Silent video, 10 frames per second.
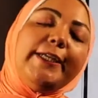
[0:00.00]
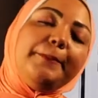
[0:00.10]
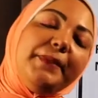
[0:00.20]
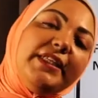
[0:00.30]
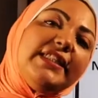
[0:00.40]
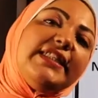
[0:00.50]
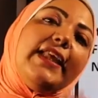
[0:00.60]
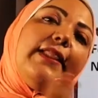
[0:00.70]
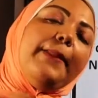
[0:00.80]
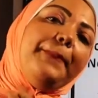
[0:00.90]
It means
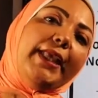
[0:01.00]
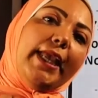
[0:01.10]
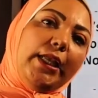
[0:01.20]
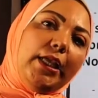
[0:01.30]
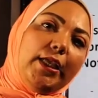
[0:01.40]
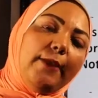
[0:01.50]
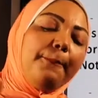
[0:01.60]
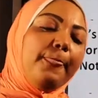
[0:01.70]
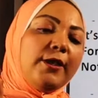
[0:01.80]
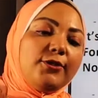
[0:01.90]
the beginning.
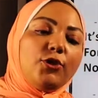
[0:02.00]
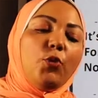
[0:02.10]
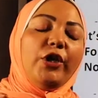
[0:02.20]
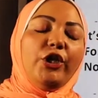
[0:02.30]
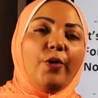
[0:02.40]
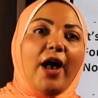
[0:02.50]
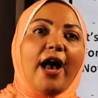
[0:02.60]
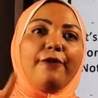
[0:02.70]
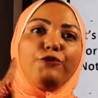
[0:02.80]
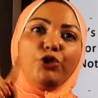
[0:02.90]
So when you
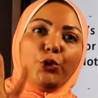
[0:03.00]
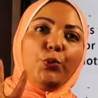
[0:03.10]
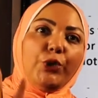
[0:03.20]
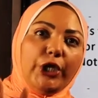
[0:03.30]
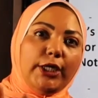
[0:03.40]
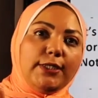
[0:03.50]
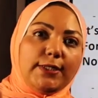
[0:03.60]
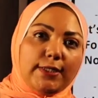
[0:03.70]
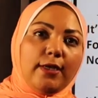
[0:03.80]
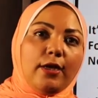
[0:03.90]
have two
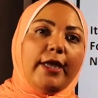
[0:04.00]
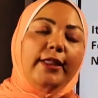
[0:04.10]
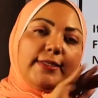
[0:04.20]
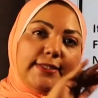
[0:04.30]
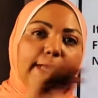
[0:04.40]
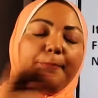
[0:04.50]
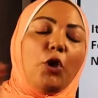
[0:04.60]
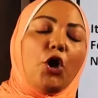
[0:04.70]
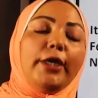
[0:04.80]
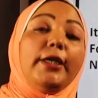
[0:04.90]
words in the same
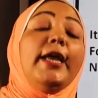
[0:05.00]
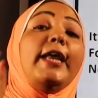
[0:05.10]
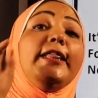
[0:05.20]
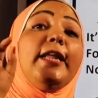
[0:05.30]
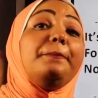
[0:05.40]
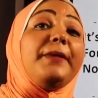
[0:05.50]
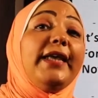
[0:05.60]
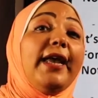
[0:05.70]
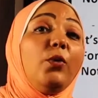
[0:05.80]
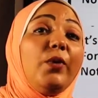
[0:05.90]
line that
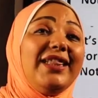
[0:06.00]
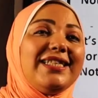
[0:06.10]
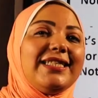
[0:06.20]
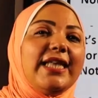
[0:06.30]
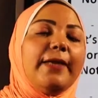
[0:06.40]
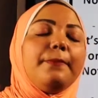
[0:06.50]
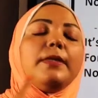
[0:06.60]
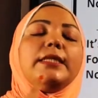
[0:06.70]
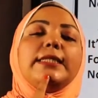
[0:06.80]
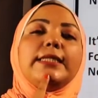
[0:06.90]
begin with the
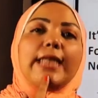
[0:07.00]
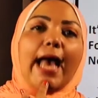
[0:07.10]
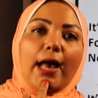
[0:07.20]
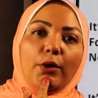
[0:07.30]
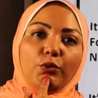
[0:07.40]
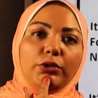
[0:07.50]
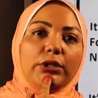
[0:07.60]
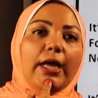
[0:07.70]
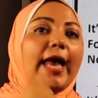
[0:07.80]
same sound,